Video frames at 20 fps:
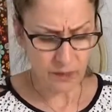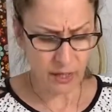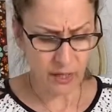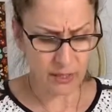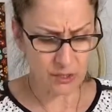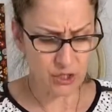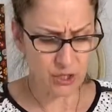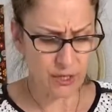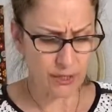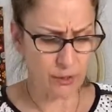
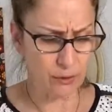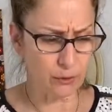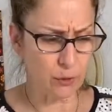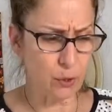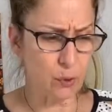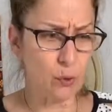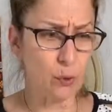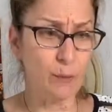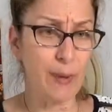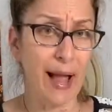check your
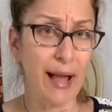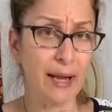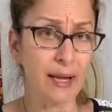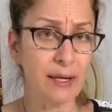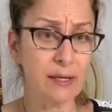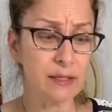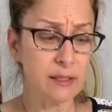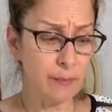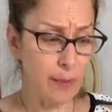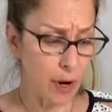local packing
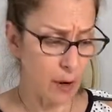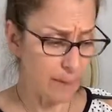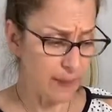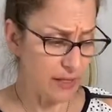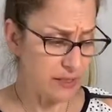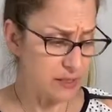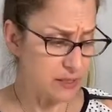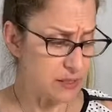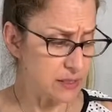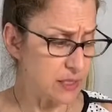
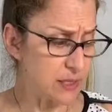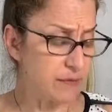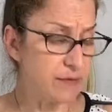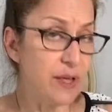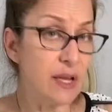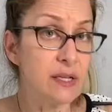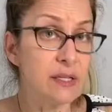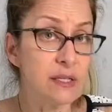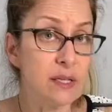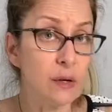departments and see if they
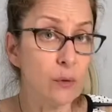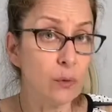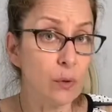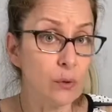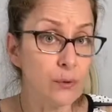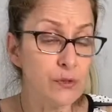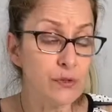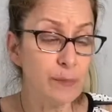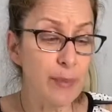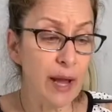sell
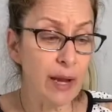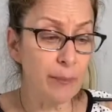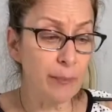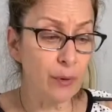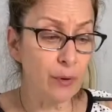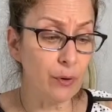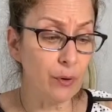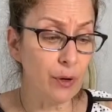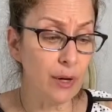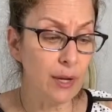rolls of paper.